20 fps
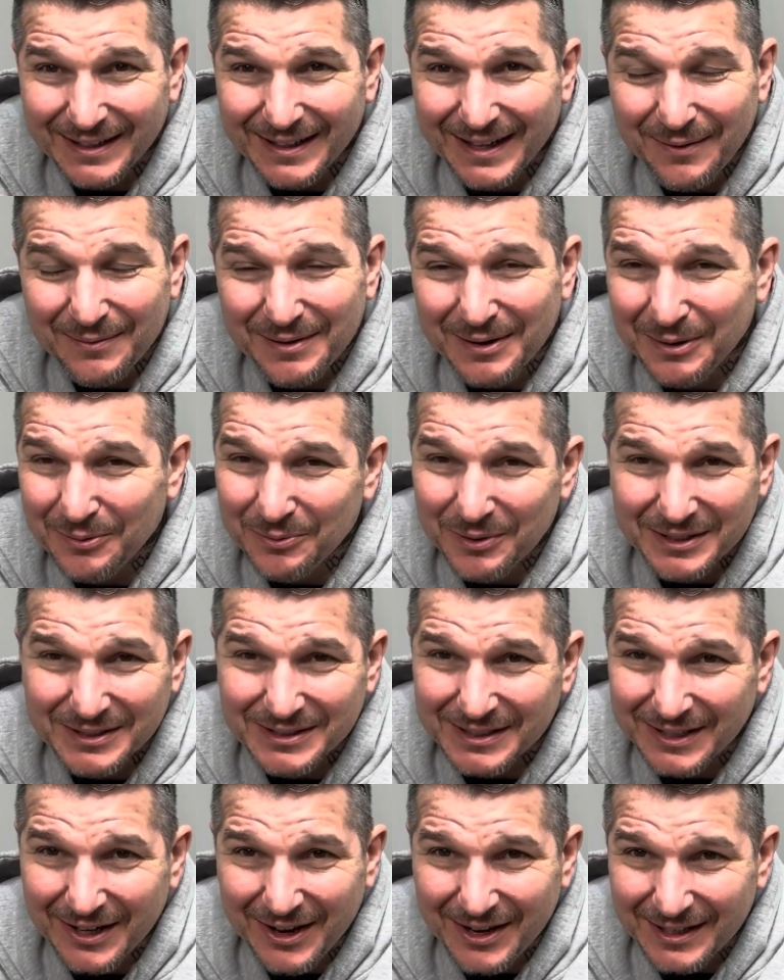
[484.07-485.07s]
I mean, it
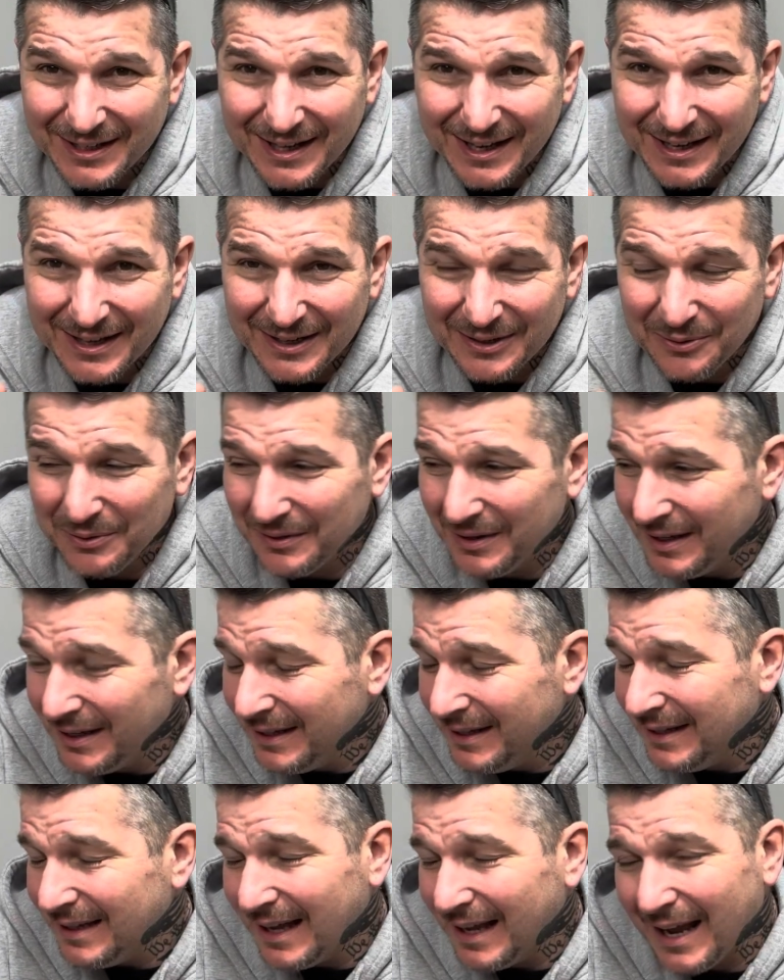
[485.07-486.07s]
wasn't nice.
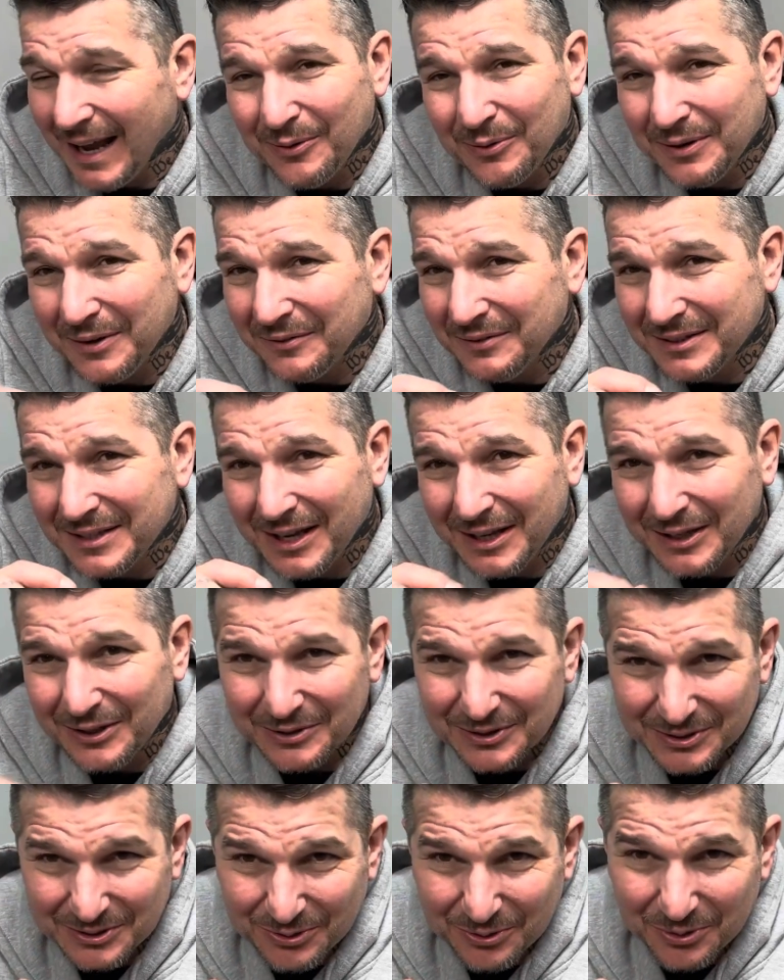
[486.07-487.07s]
I won't even tell you the
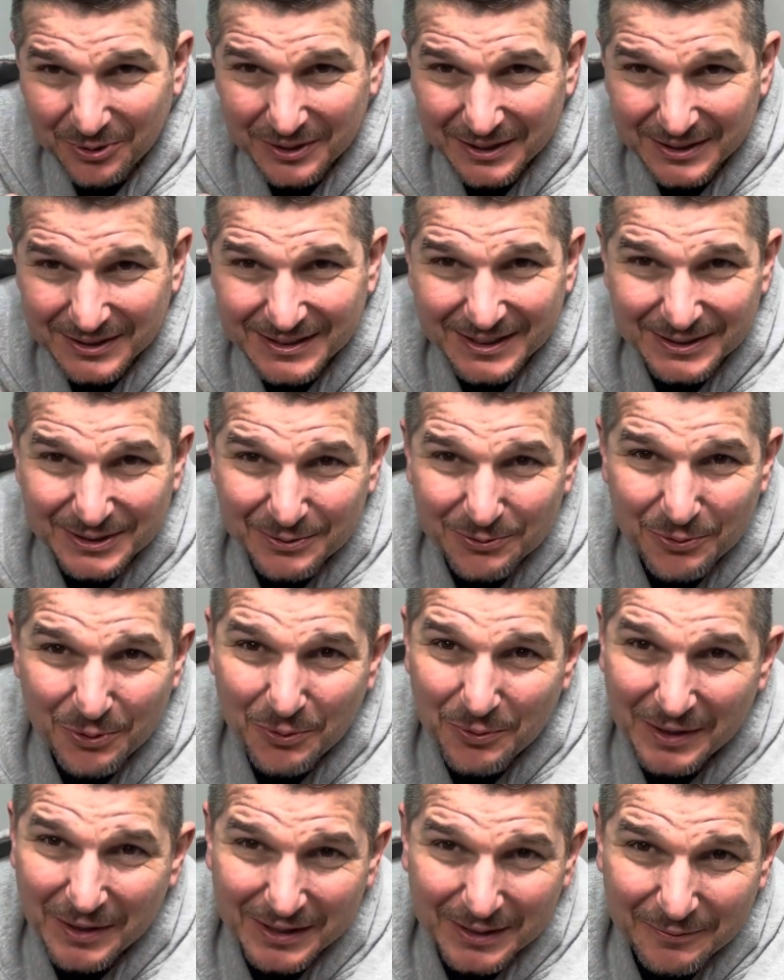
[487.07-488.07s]
stories because you won't
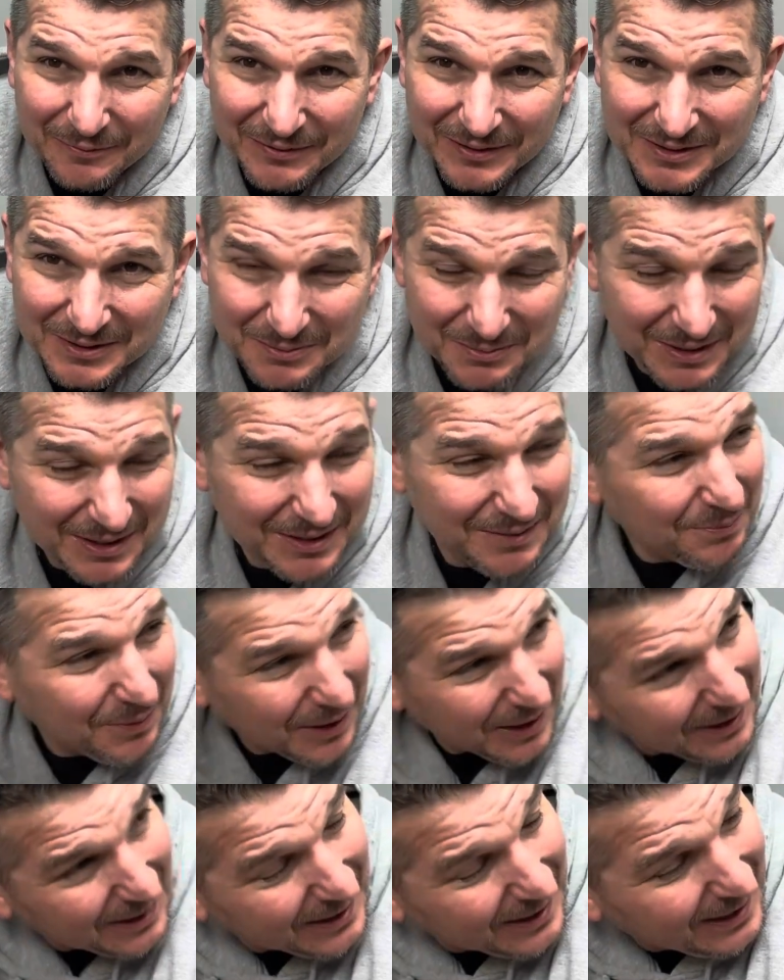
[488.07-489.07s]
want to come visit me.
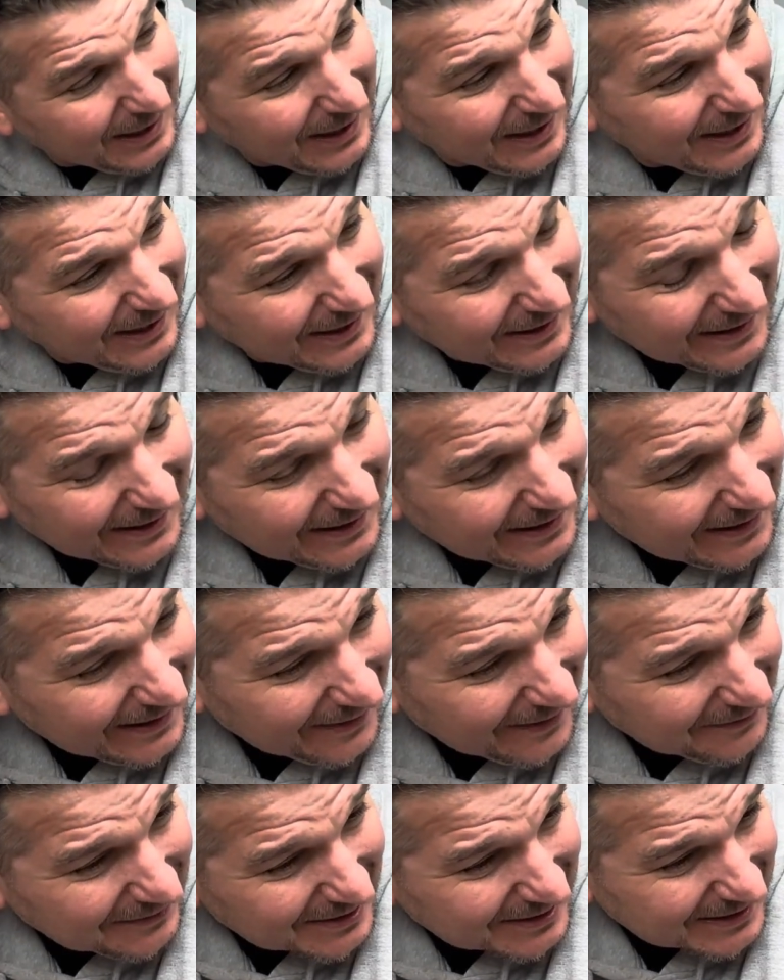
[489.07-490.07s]
But let
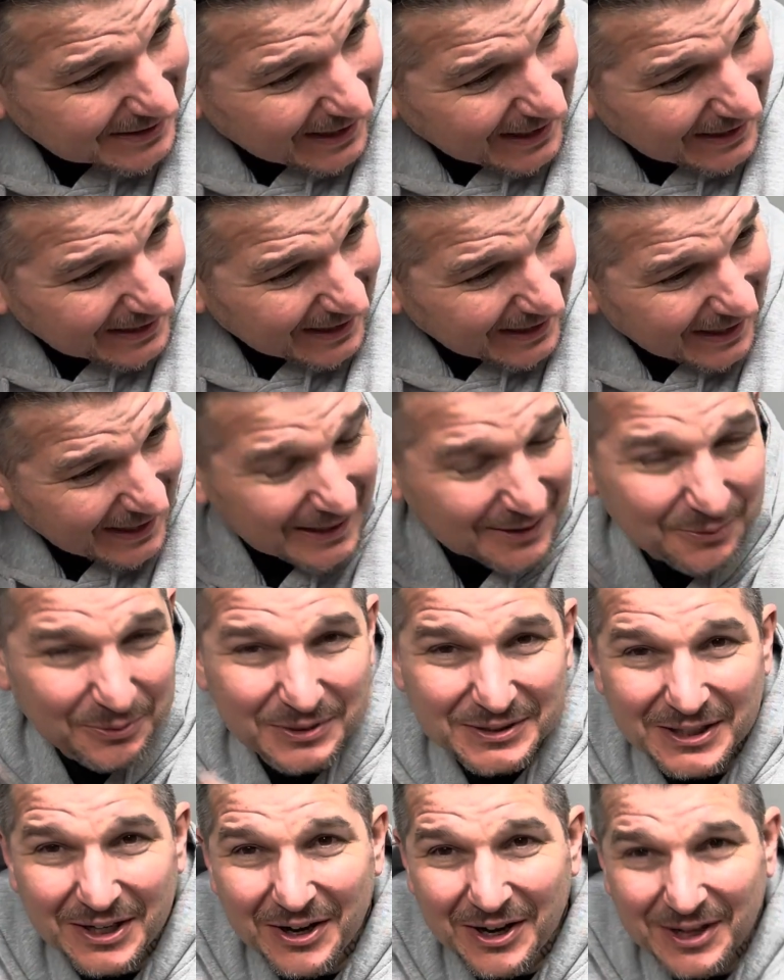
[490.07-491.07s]
me just say that it
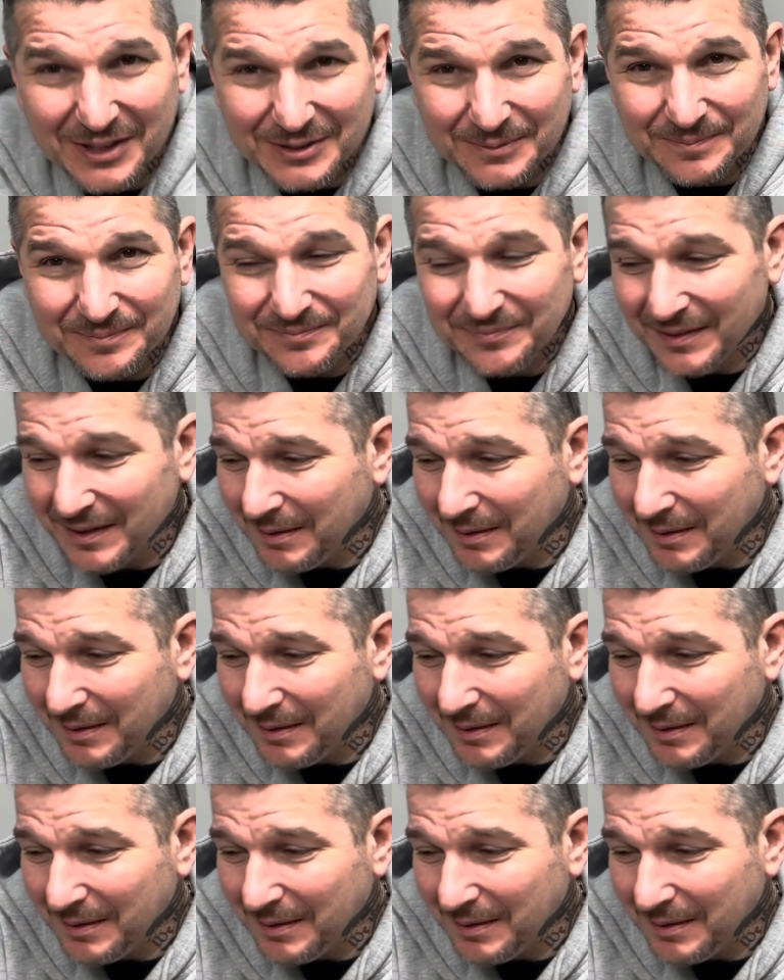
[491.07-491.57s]
wasn't awesome.